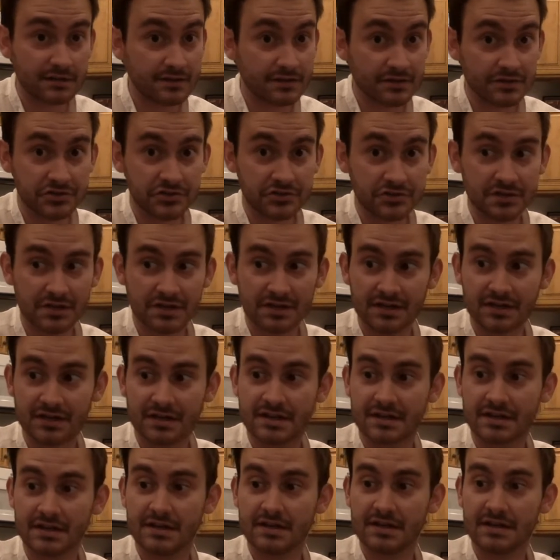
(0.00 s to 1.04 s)
that you're going to
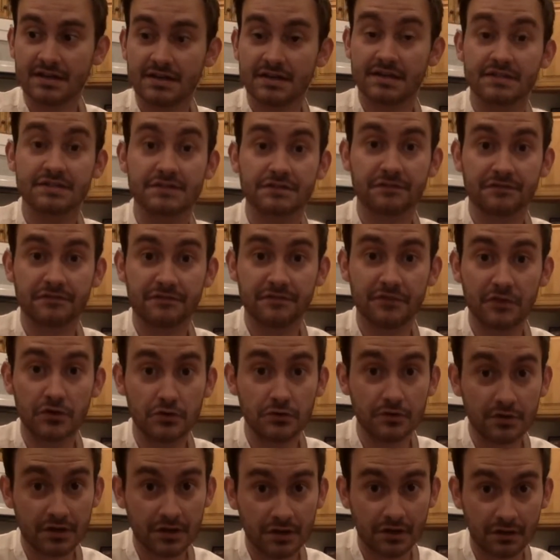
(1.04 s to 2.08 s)
need is
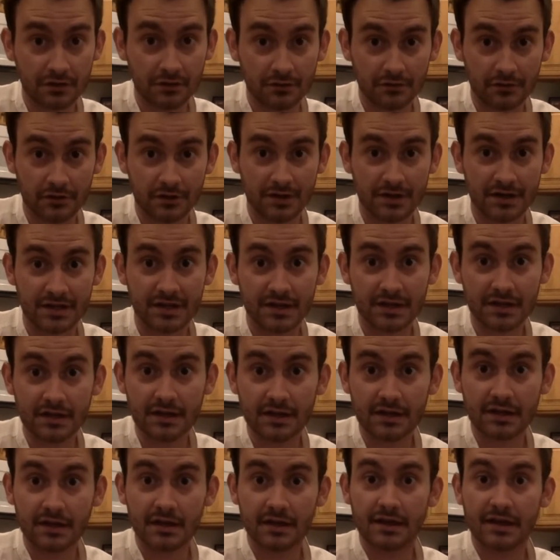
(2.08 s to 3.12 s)
food coloring.
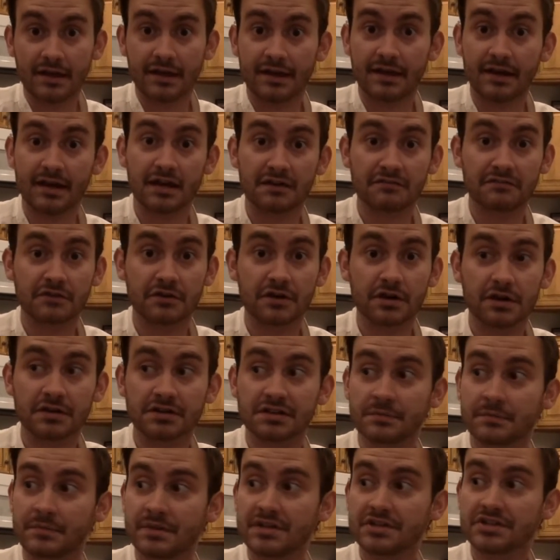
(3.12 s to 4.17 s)
And I forgot
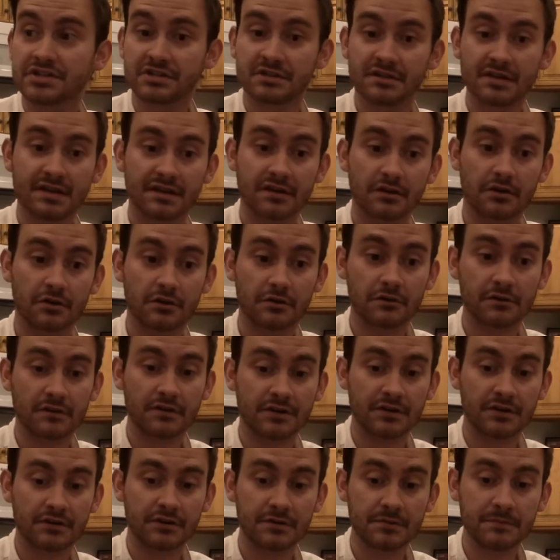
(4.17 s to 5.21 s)
to mention that
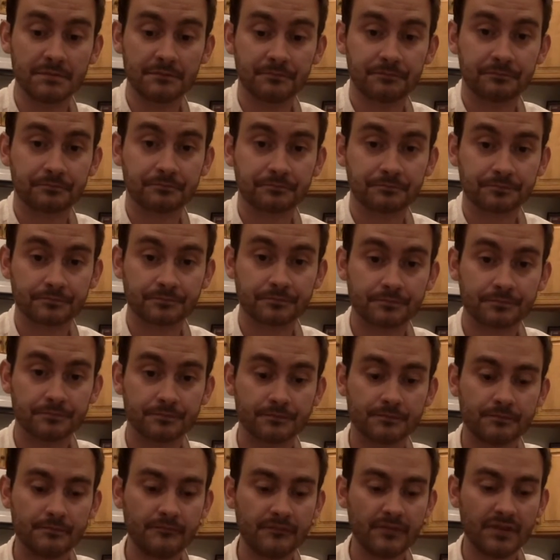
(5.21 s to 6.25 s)
earlier,
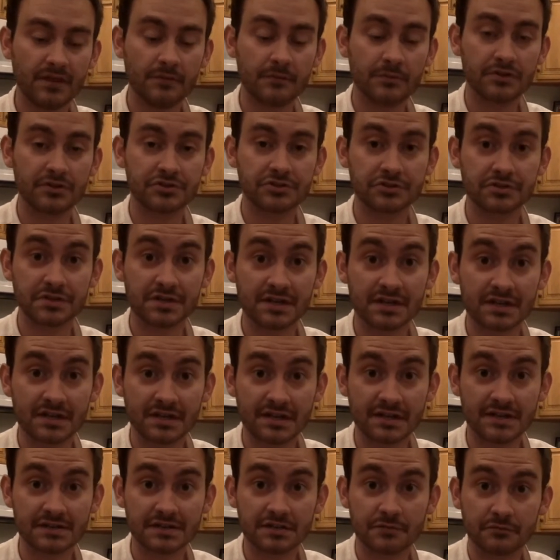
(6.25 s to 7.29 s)
but you're going to
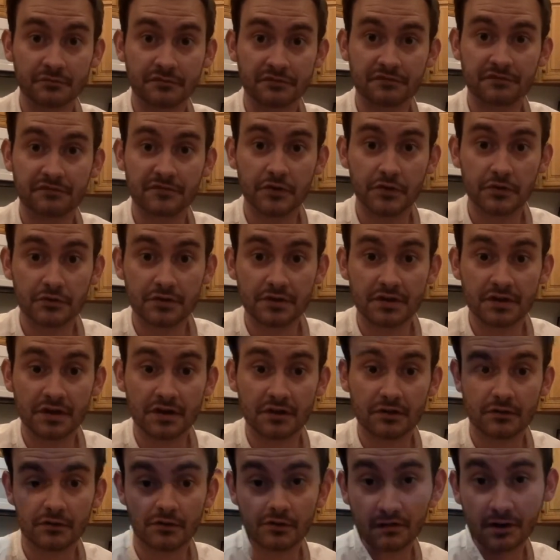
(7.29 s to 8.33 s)
need some food
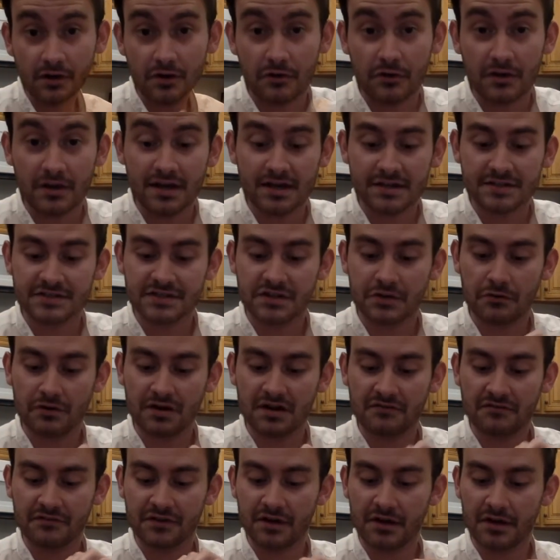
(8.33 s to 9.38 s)
coloring. Okay, so
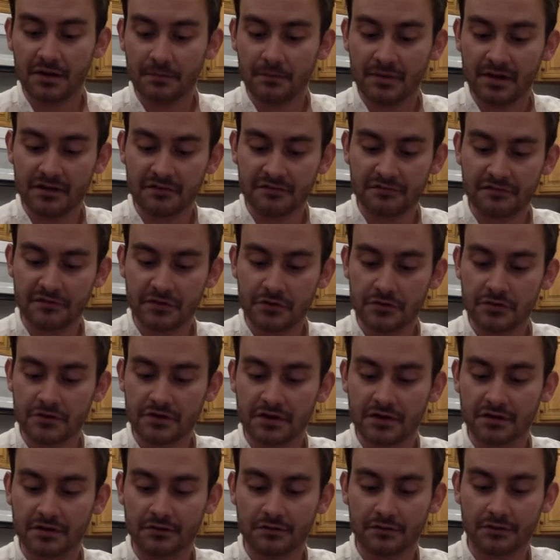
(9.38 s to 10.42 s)
I've got my
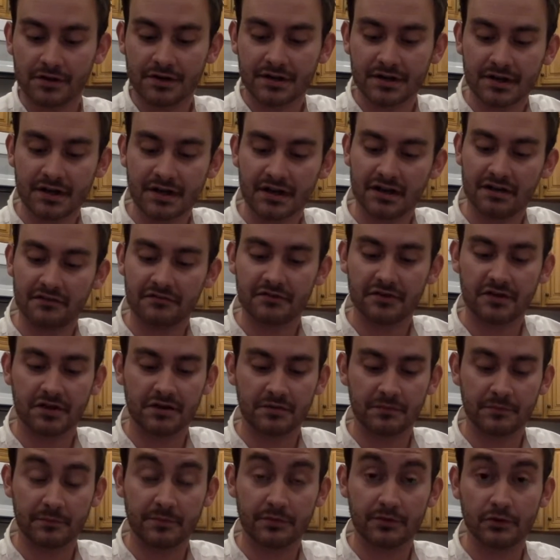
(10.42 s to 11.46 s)
food coloring. I've
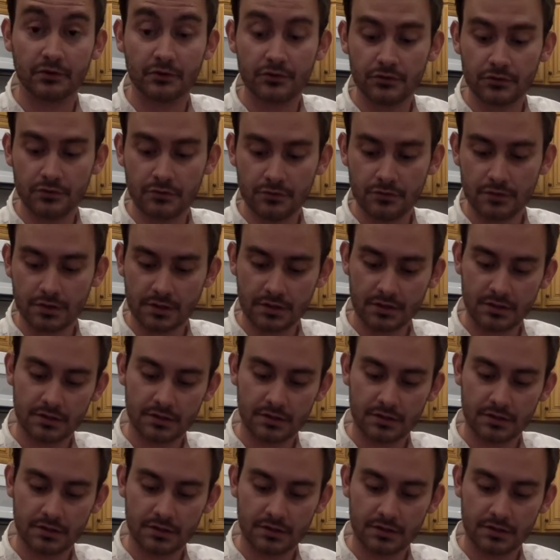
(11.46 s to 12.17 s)
got blue,